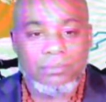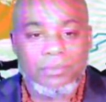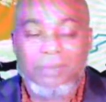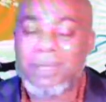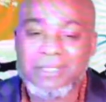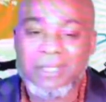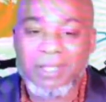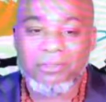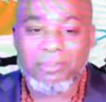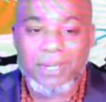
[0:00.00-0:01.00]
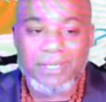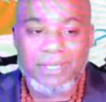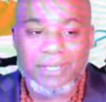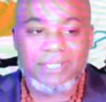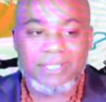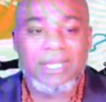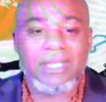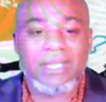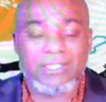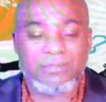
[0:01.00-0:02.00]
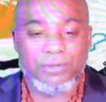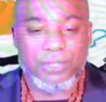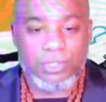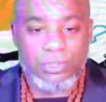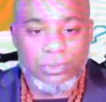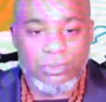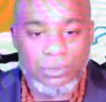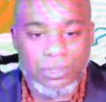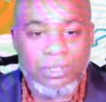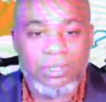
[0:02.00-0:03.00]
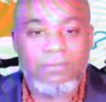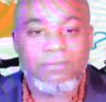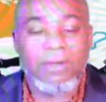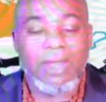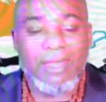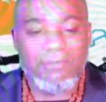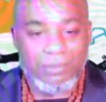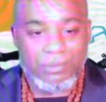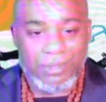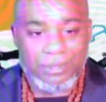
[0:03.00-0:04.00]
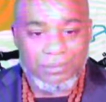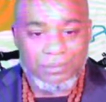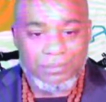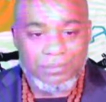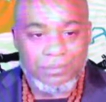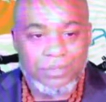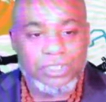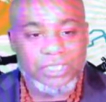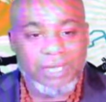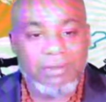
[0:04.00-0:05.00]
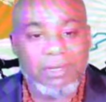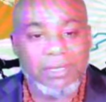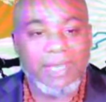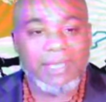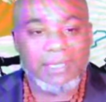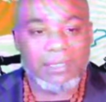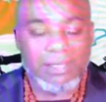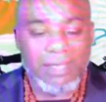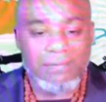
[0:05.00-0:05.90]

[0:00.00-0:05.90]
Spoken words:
Mental Health Mondays is for you, for everyone. Share it, like it, love